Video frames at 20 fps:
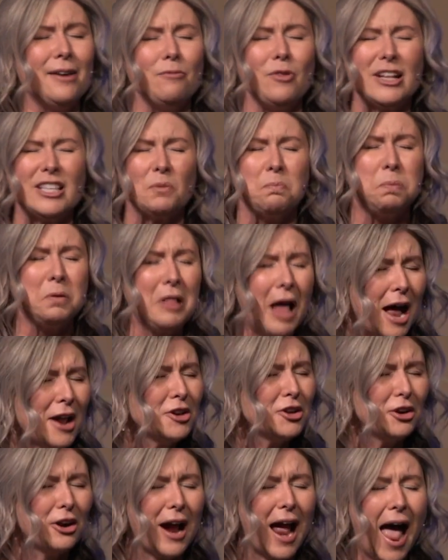and let's
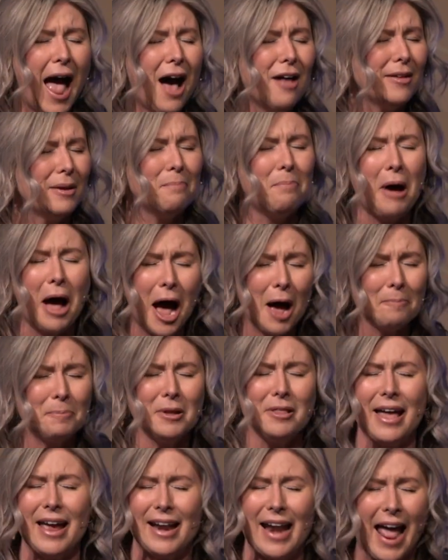plunder hell and
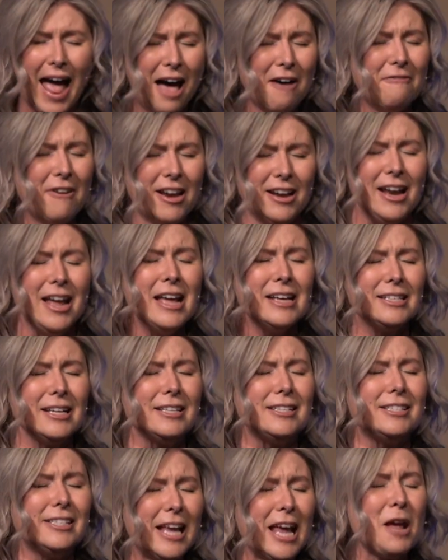populate heaven
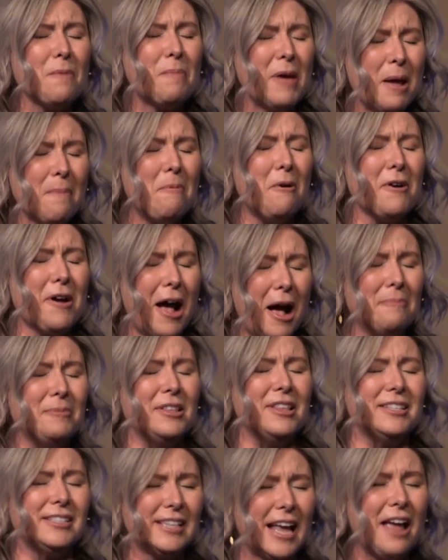to see people come
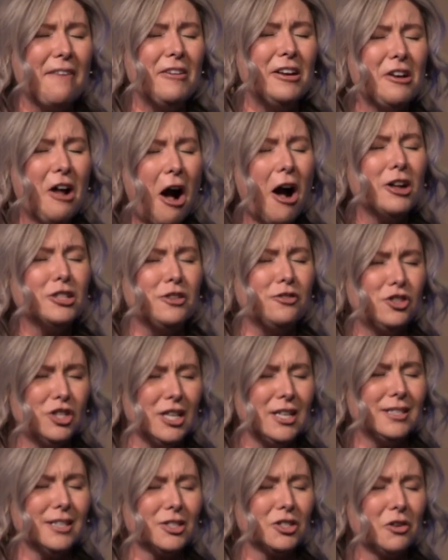to the saving knowledge of
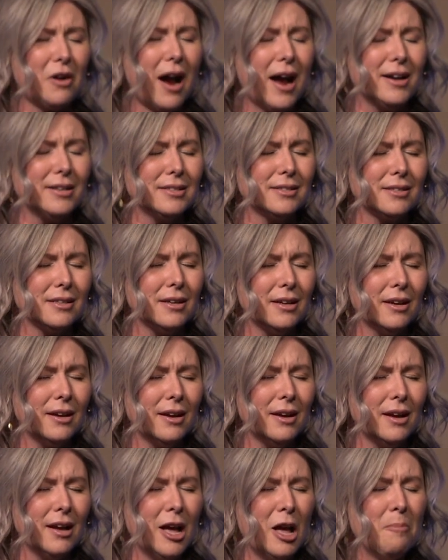Jesus Christ.
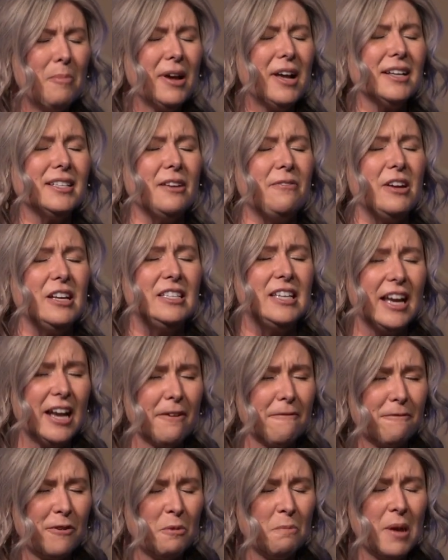Because if he
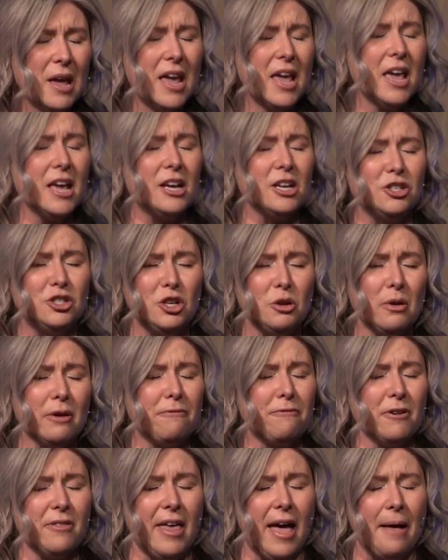did it for me, he could do
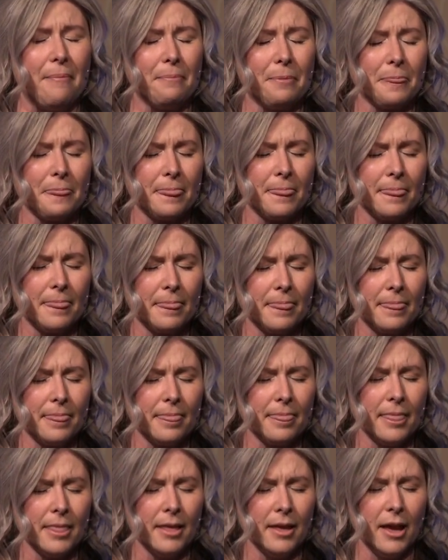it for them.
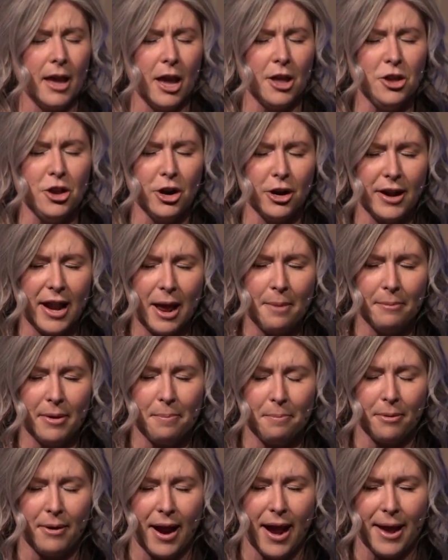In your name
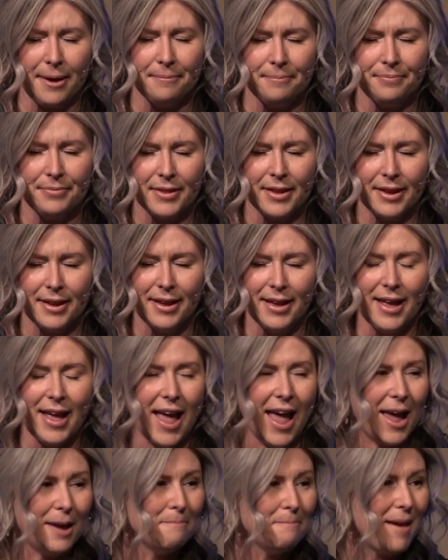we pray.
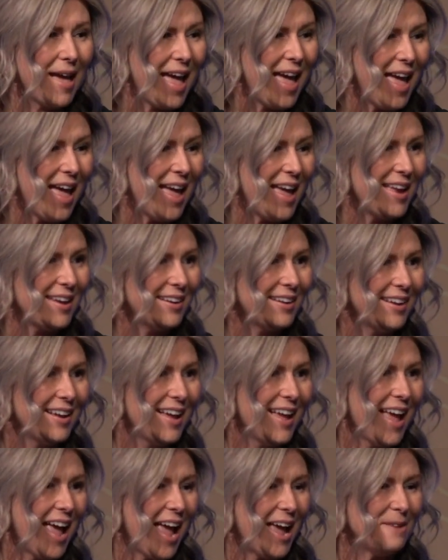
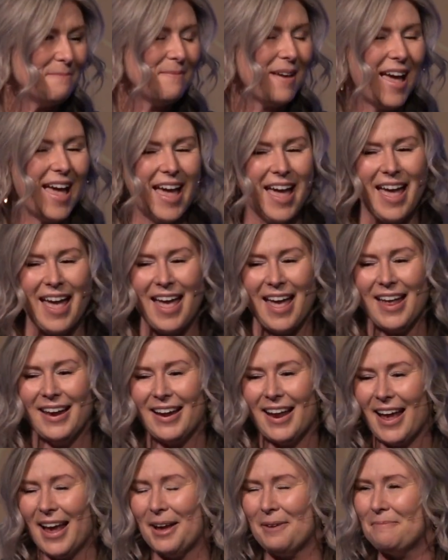Amen,
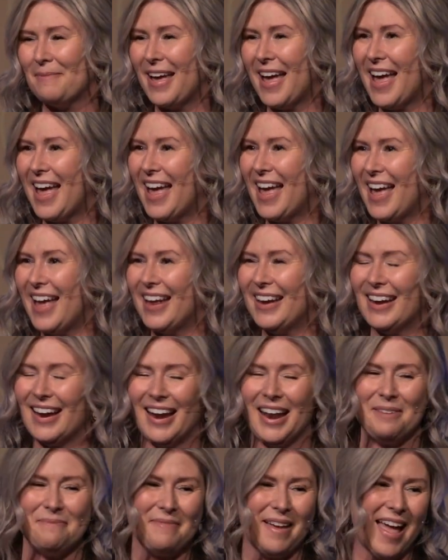amen, amen,
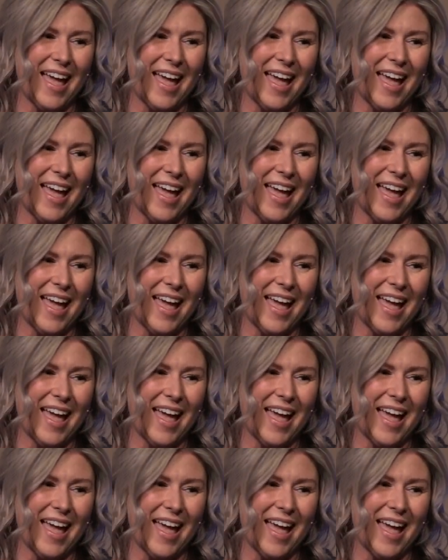and